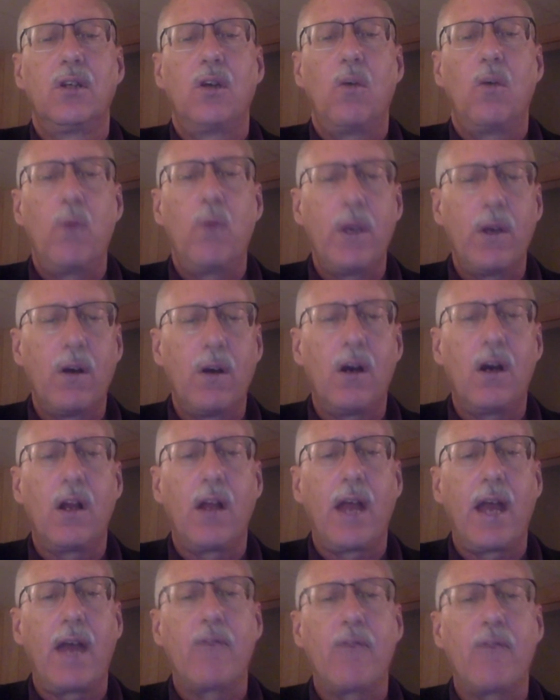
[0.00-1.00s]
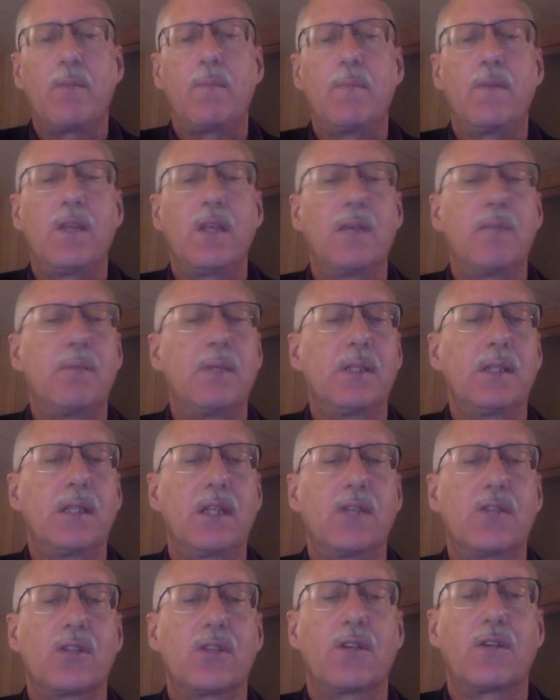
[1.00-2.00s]
We all have the
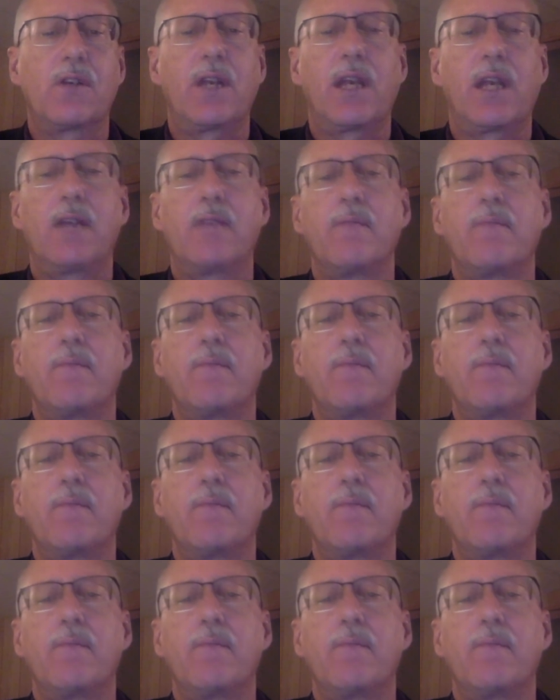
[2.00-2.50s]
ability to create.